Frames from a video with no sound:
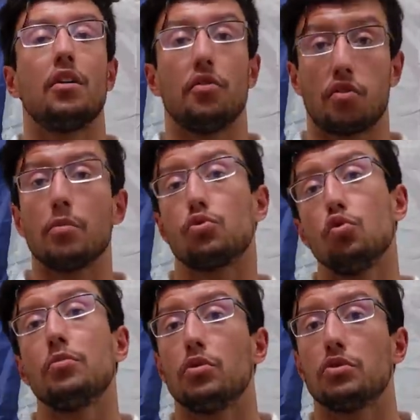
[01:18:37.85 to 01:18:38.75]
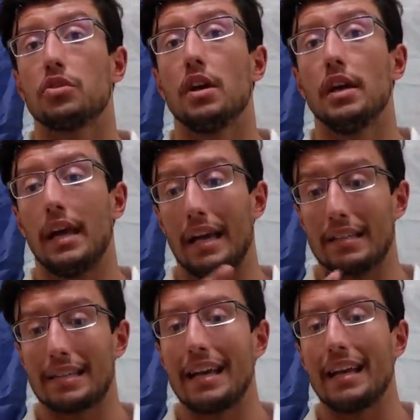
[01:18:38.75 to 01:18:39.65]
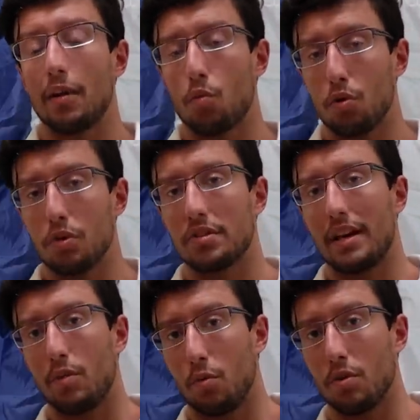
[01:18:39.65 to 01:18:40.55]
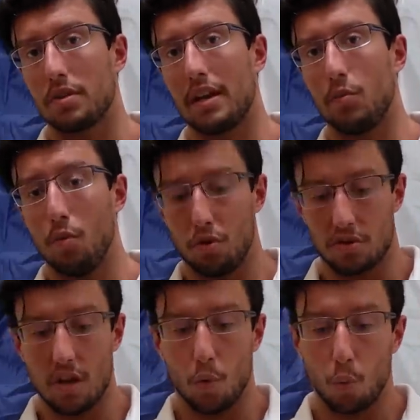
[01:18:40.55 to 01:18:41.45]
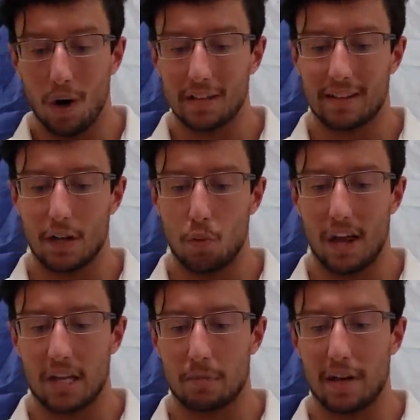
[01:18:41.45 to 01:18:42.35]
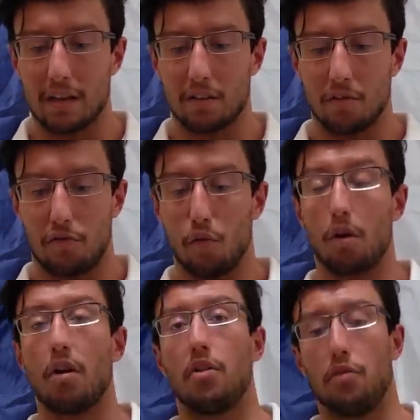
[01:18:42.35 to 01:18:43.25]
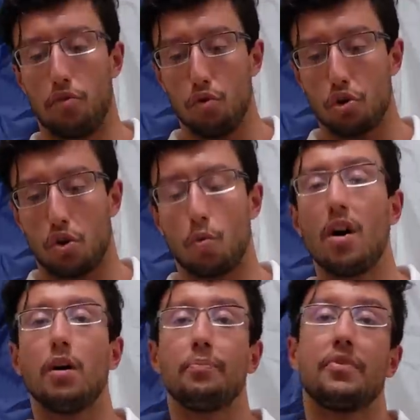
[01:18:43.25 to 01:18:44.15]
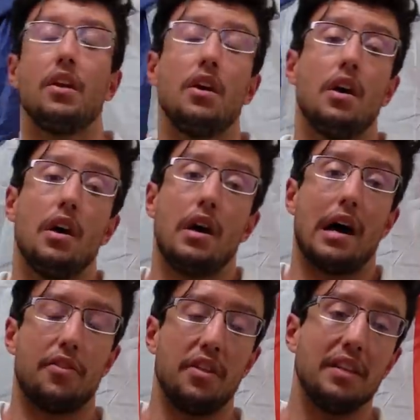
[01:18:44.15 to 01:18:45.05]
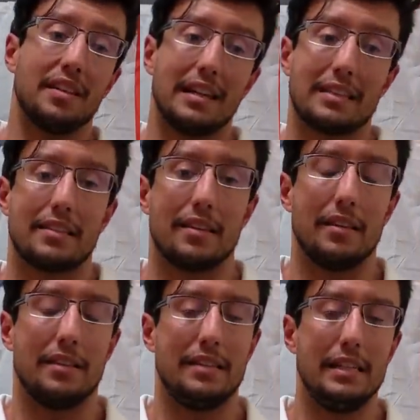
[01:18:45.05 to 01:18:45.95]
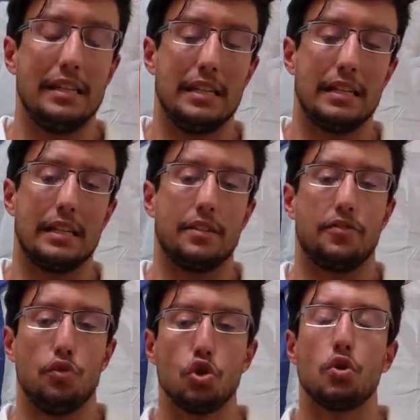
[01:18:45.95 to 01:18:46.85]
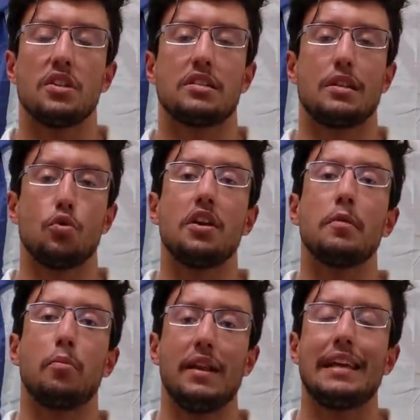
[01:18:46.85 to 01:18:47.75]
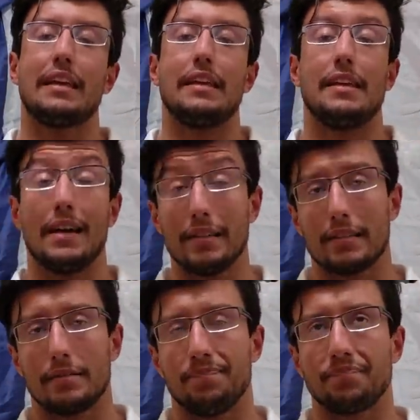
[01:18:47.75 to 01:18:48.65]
from Zoomers it's getting worse and worse and worse. What can we expect for the future? Well, I think that the future is looking bleak, yes,